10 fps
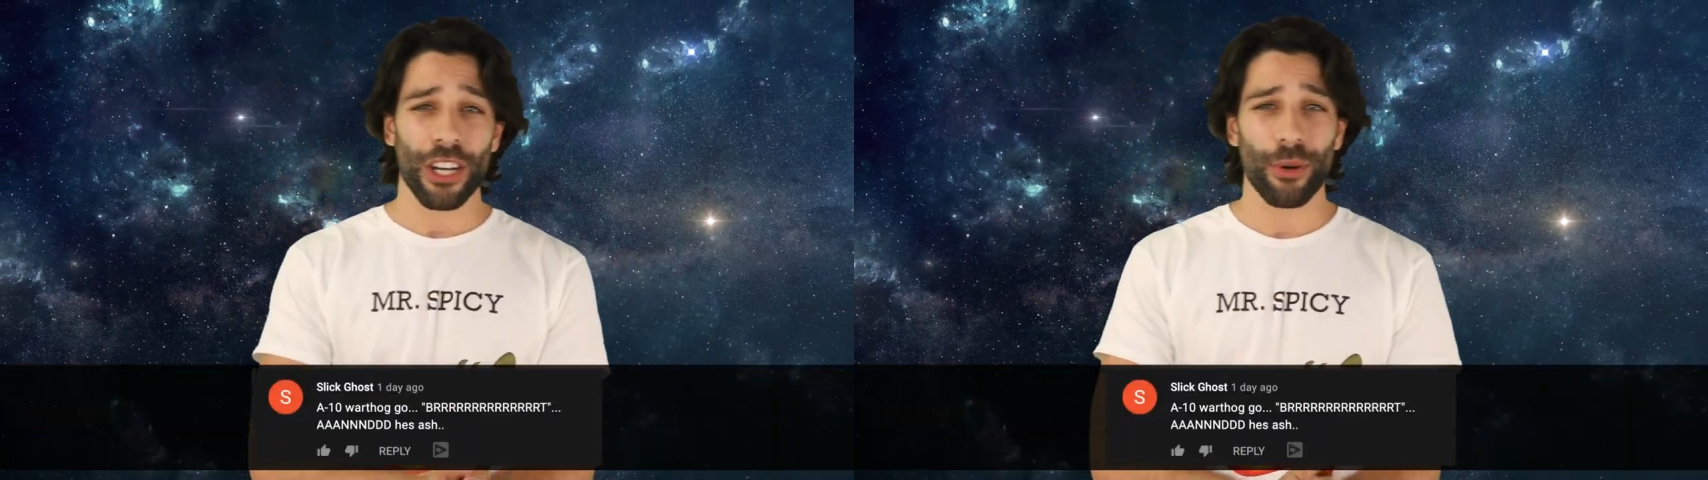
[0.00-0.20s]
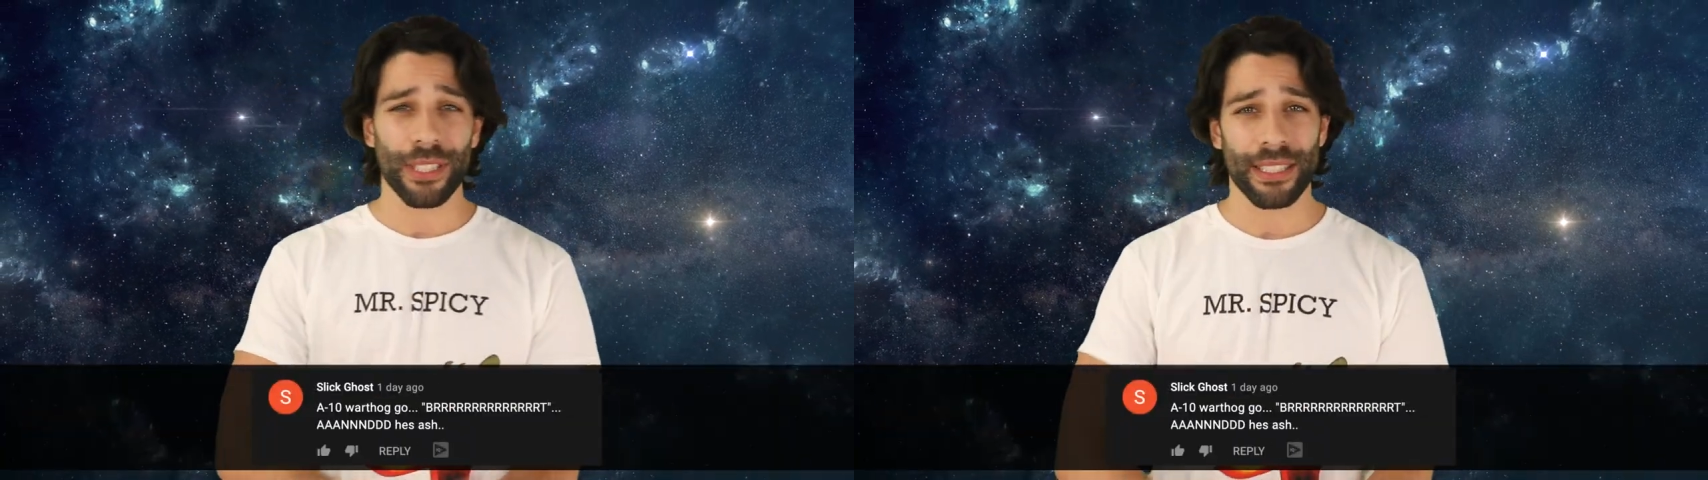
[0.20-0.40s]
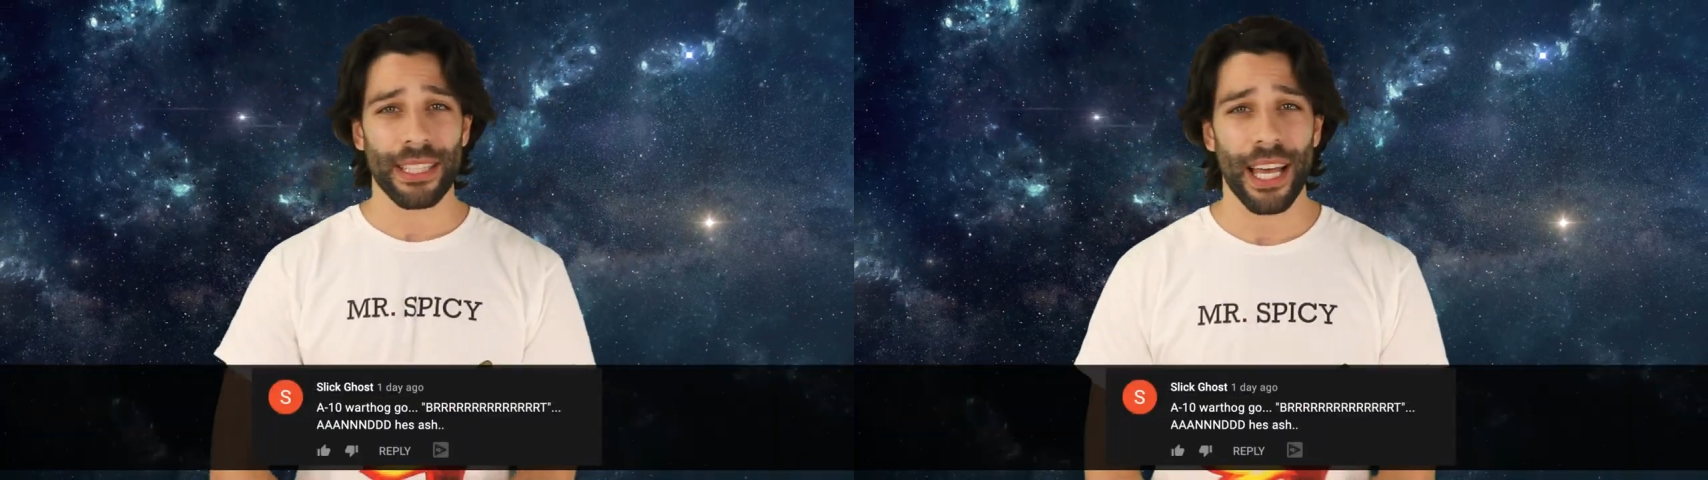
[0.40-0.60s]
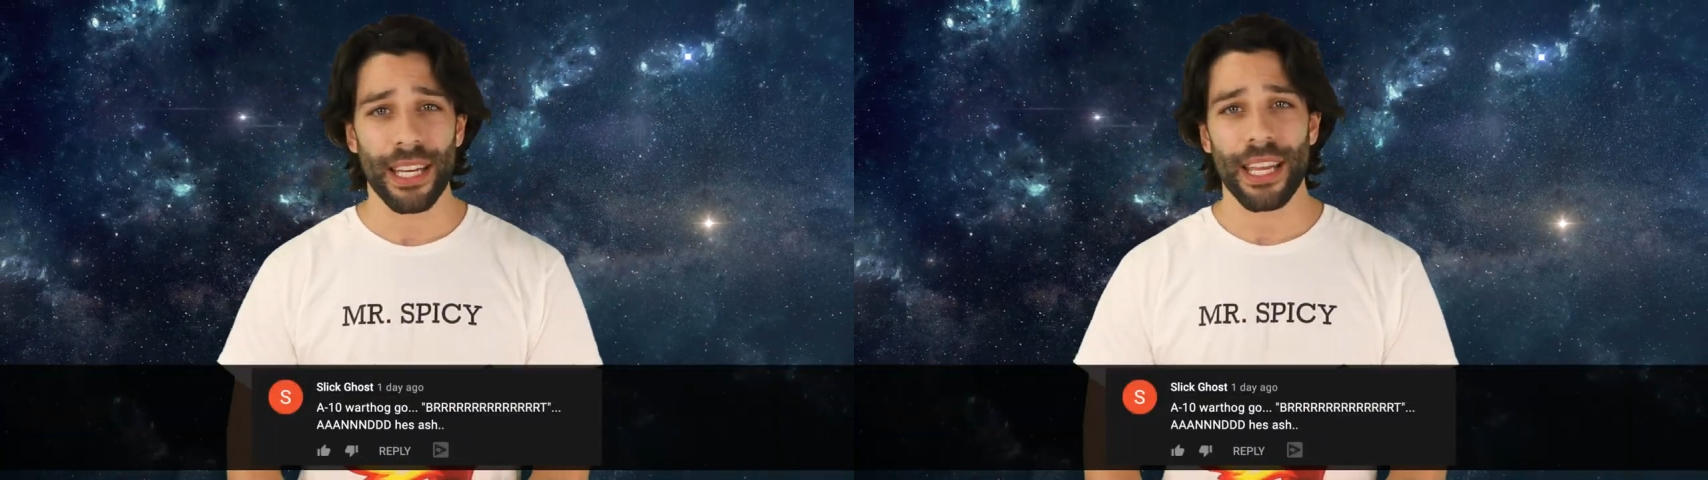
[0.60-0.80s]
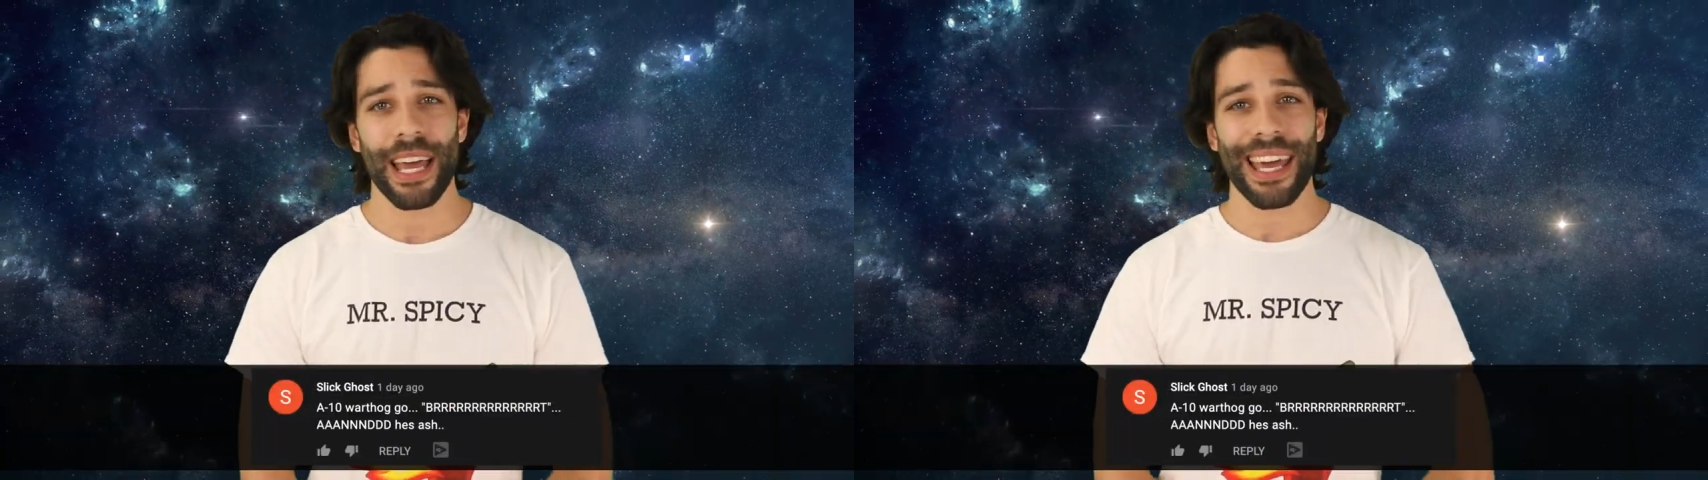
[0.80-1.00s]
Ghost
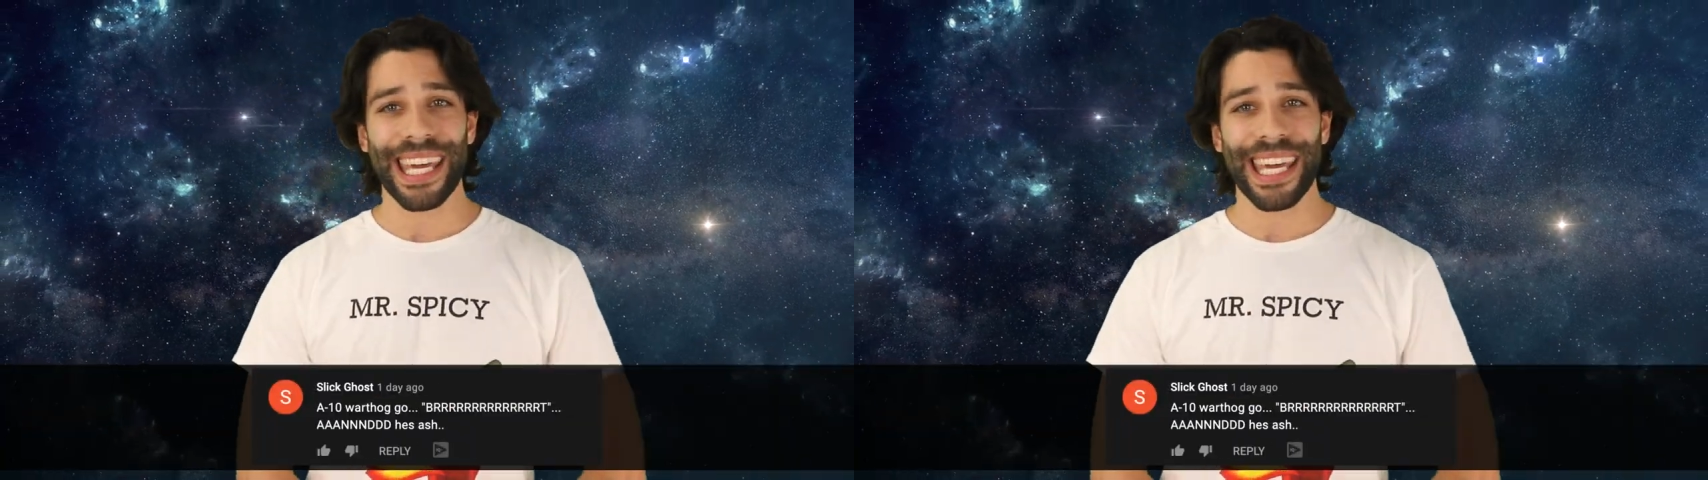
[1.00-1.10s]
said,